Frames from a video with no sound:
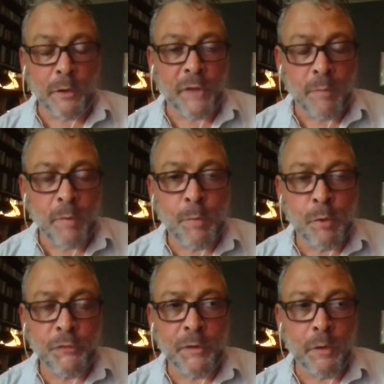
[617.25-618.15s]
a lot of time
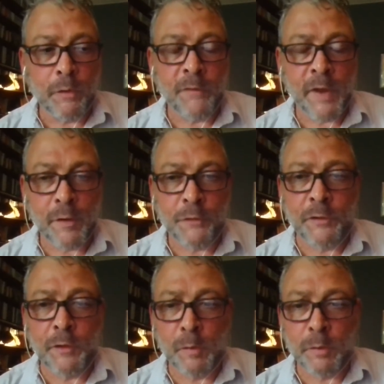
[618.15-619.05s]
reporting on the
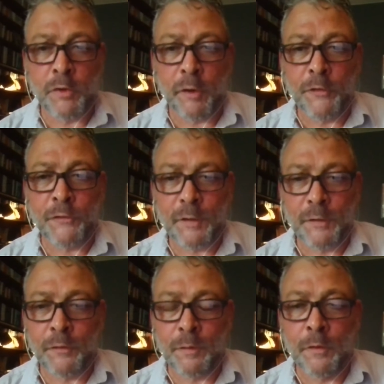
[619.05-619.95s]
various global
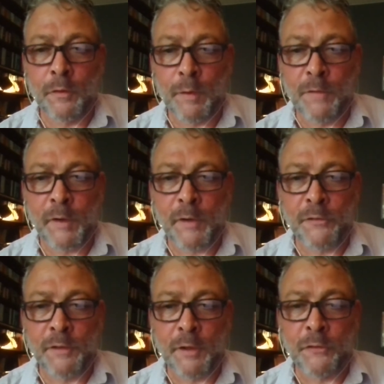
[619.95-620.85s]
crises that we
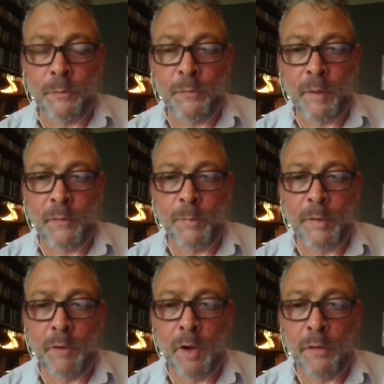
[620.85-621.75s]
face, and it can sometimes
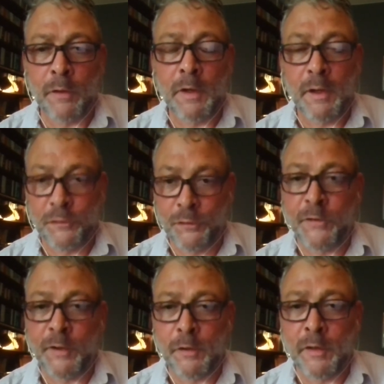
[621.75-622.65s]
be rather, as you
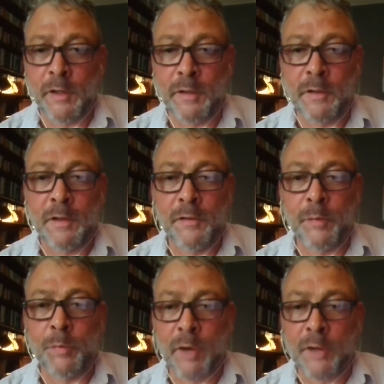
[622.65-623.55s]
said earlier,
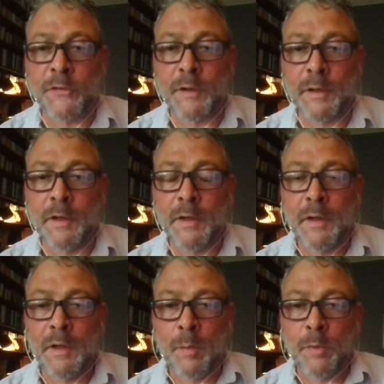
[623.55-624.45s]
depressing.
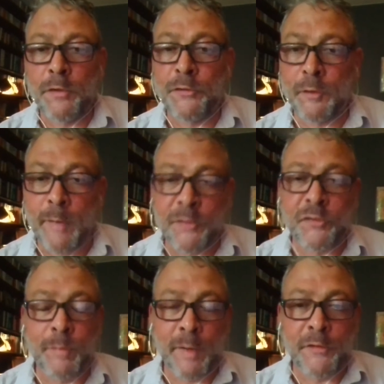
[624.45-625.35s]
But you still
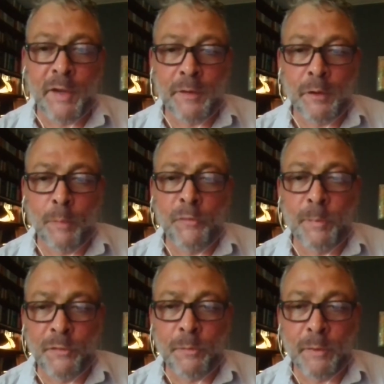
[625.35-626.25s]
manage to maintain an
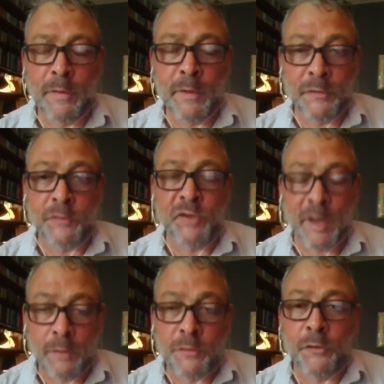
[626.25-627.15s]
optimism that these are
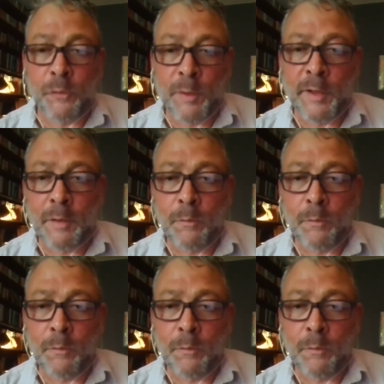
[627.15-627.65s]
challenges that we